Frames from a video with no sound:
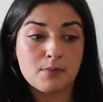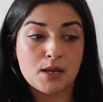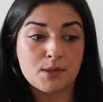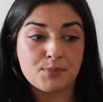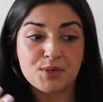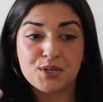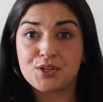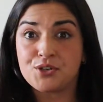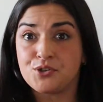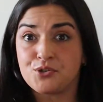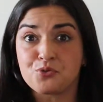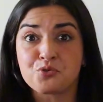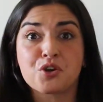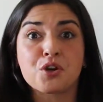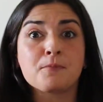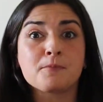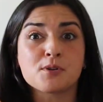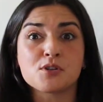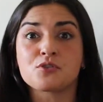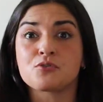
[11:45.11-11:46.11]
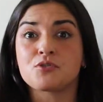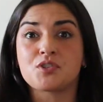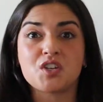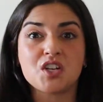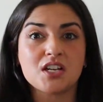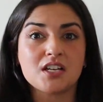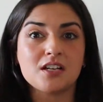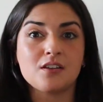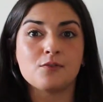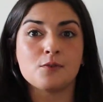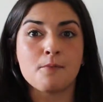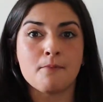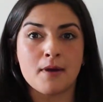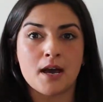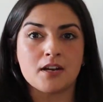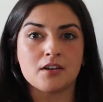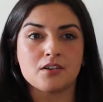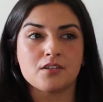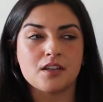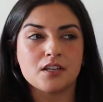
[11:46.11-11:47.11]
Maybe you can produce it even
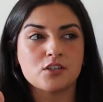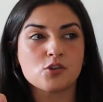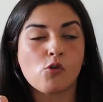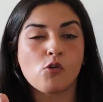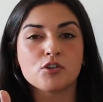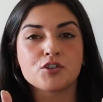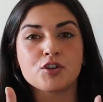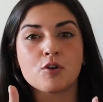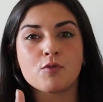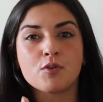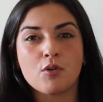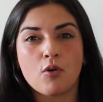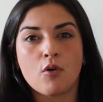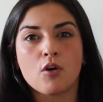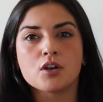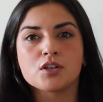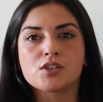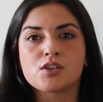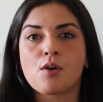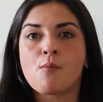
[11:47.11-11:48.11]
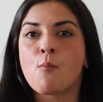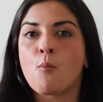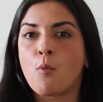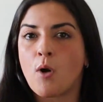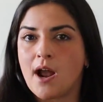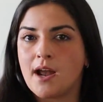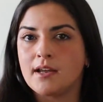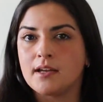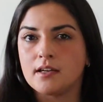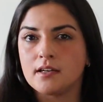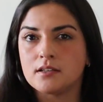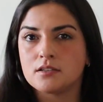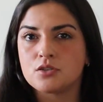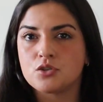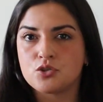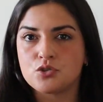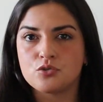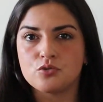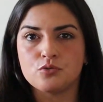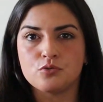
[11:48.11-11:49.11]
better. That's also an awesome way
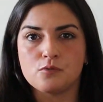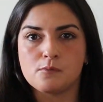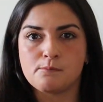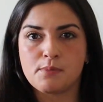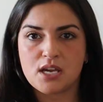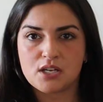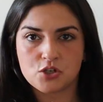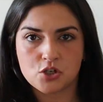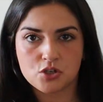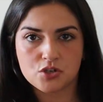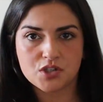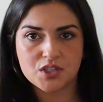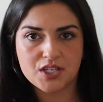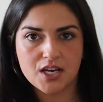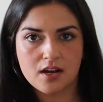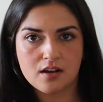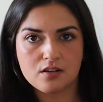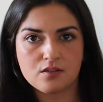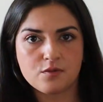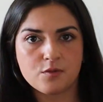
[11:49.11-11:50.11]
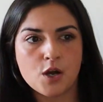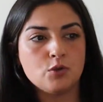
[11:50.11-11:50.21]
to pitch yourself.